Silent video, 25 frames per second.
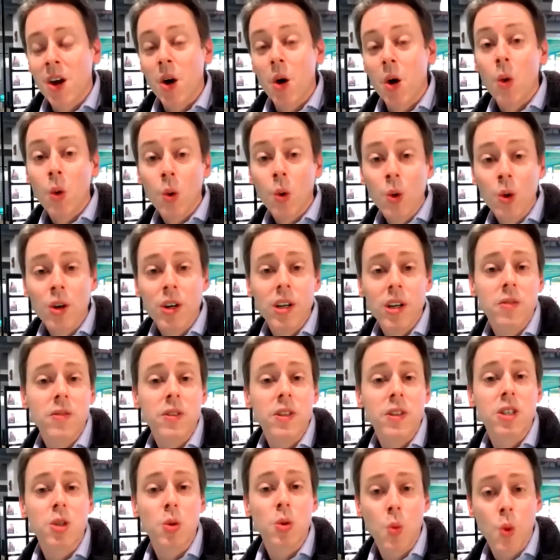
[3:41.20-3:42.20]
or if
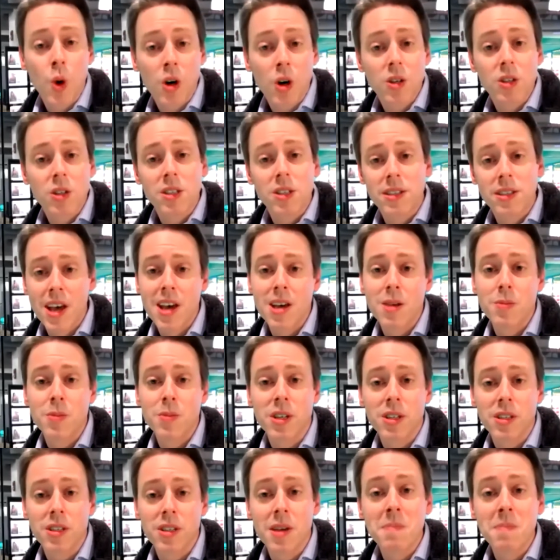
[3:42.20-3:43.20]
it's the worst day
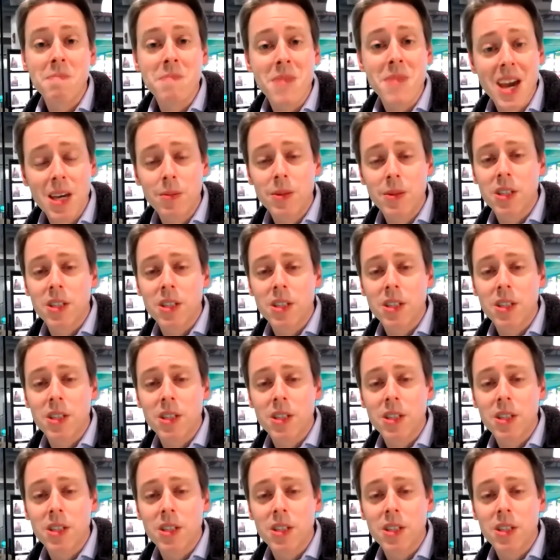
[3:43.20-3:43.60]
because they may